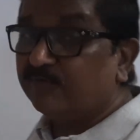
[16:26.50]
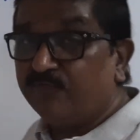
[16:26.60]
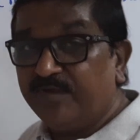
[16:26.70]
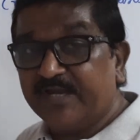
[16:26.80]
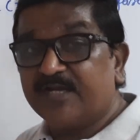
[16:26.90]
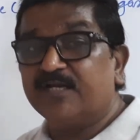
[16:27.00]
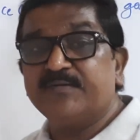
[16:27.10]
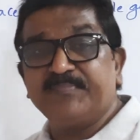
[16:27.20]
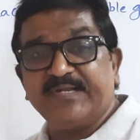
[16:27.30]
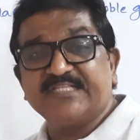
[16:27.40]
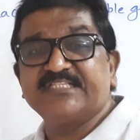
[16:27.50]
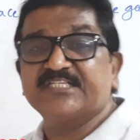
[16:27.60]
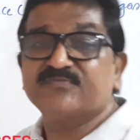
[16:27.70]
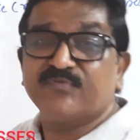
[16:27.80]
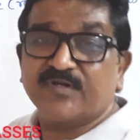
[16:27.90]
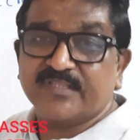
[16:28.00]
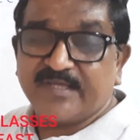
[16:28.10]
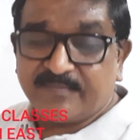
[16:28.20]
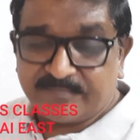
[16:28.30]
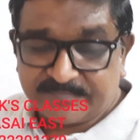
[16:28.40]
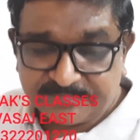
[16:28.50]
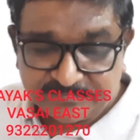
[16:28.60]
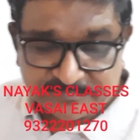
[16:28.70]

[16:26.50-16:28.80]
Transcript: vacant places for them.